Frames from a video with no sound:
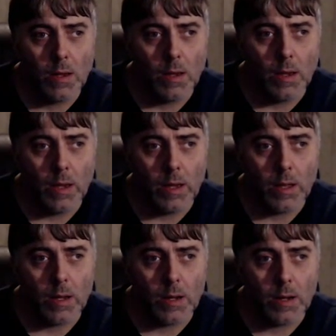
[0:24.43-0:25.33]

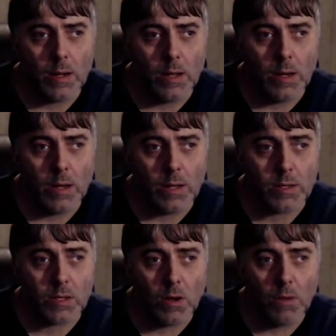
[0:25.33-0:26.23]
and I
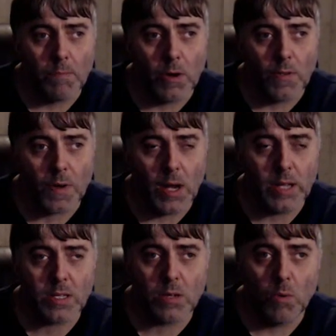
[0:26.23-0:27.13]
installed both
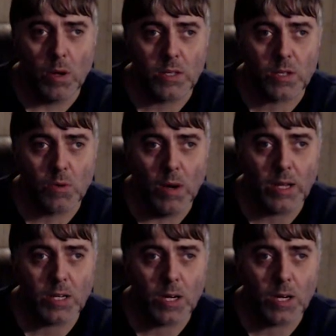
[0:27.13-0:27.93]
lights to one switch,